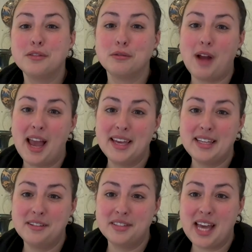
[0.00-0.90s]

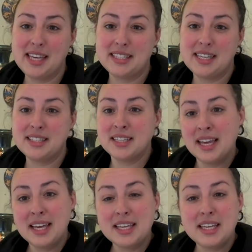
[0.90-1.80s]
variety of sizes.
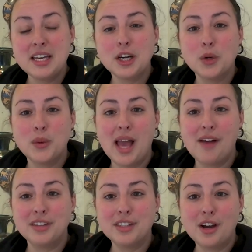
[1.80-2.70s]
Here we
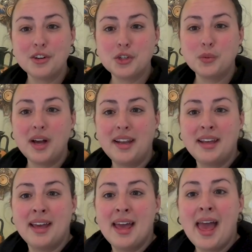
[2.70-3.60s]
have a larger
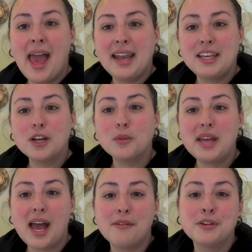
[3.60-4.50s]
one, and here
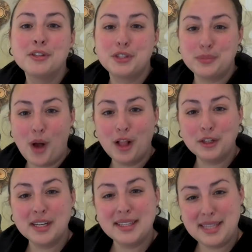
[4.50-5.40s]
we have
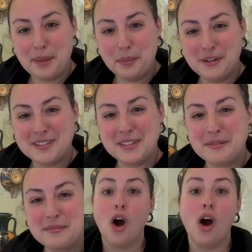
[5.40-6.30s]
smaller examples.
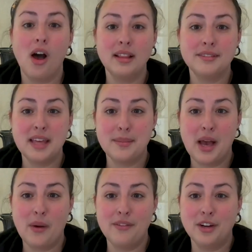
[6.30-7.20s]
All of them,
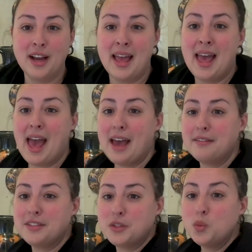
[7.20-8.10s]
however,
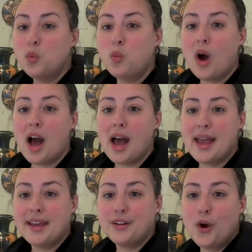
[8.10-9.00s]
have this
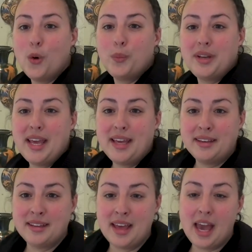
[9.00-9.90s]
wide
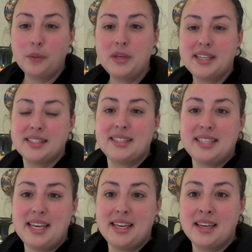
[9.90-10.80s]
opening, and we can
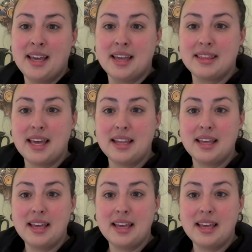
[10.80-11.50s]
see that